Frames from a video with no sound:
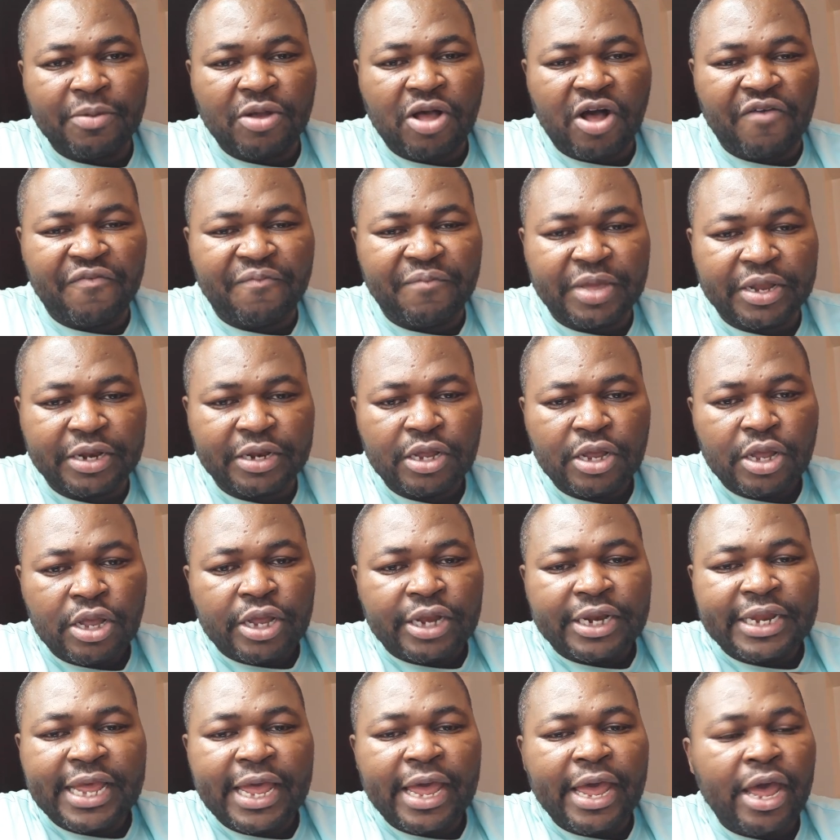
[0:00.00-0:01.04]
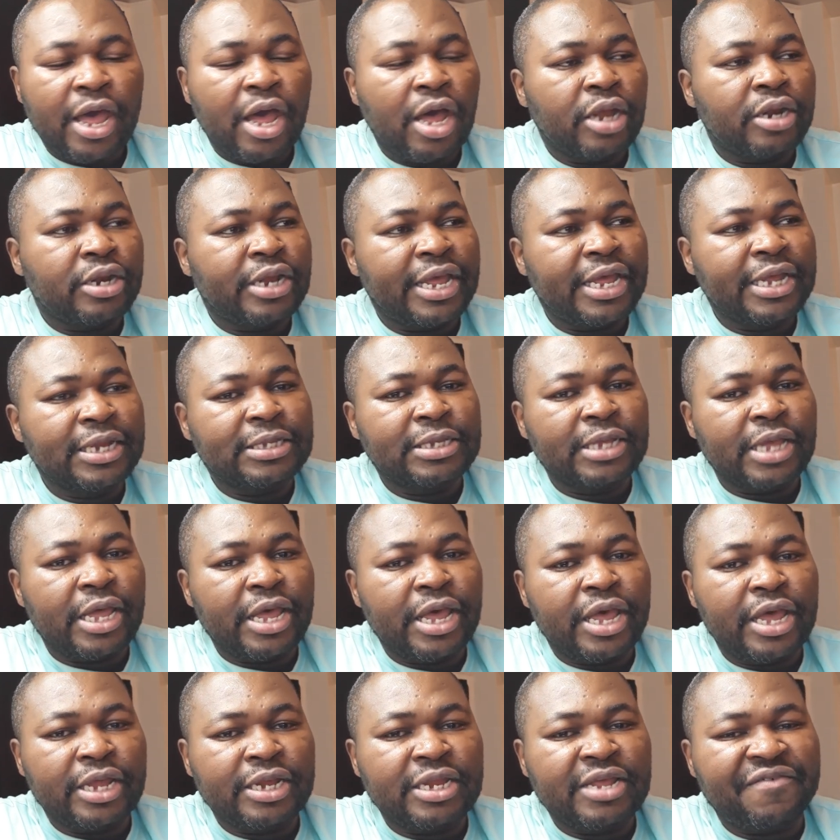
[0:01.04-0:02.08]
government. The
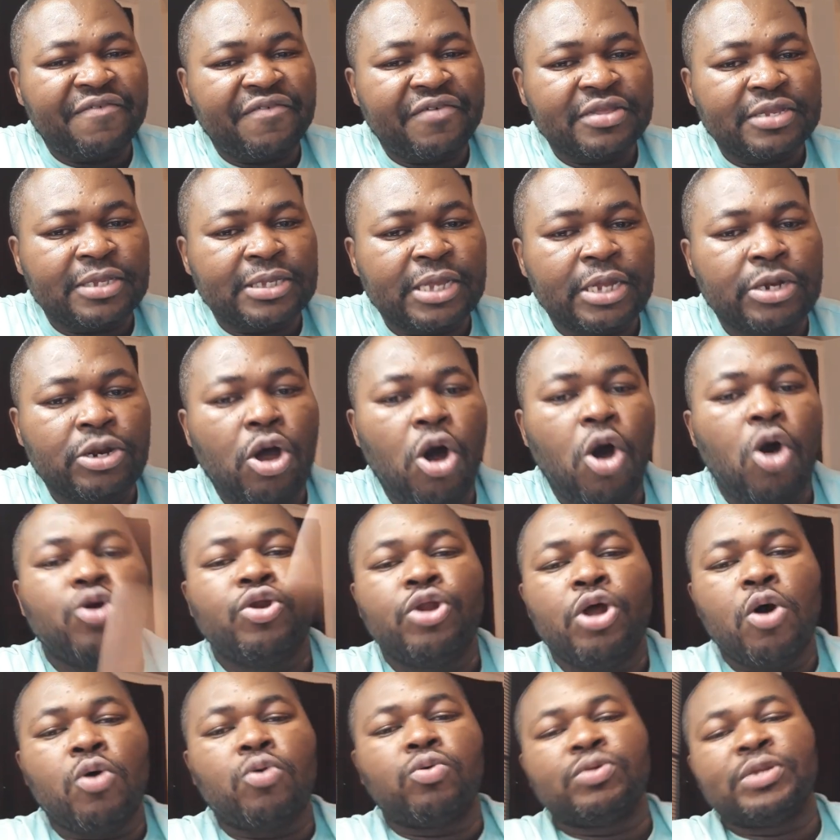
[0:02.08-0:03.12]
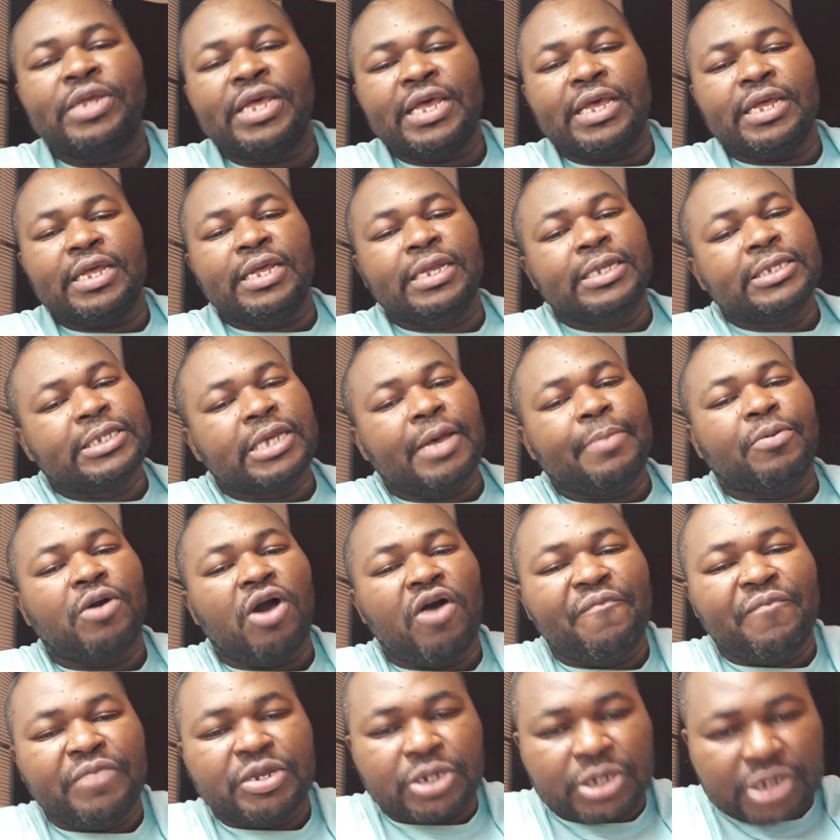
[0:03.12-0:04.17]
ADF is saying, oh no, the interim
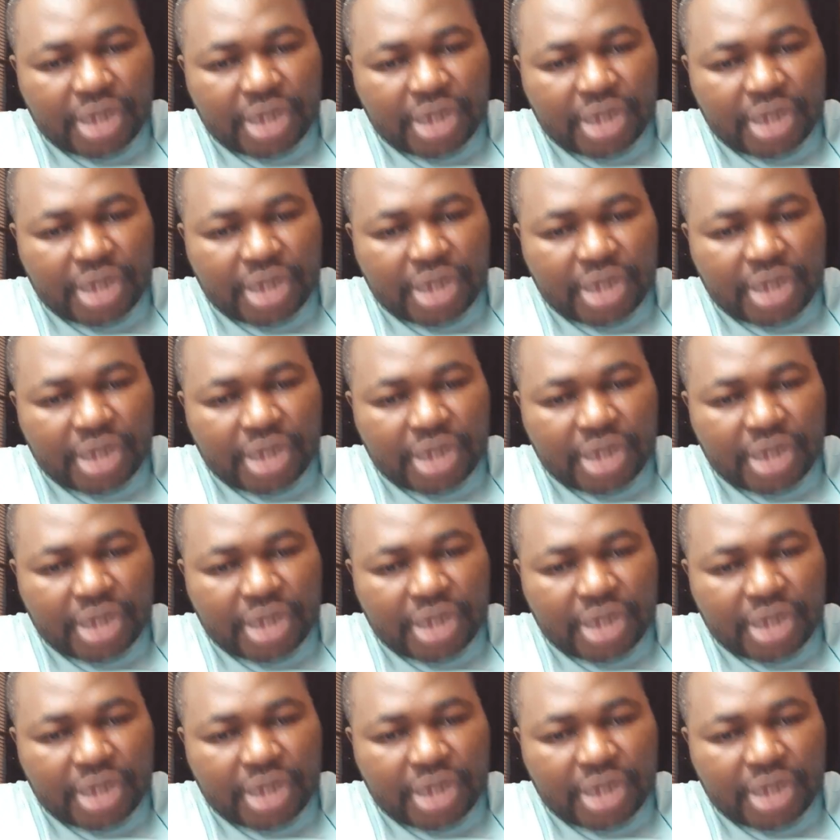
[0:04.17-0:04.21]
government should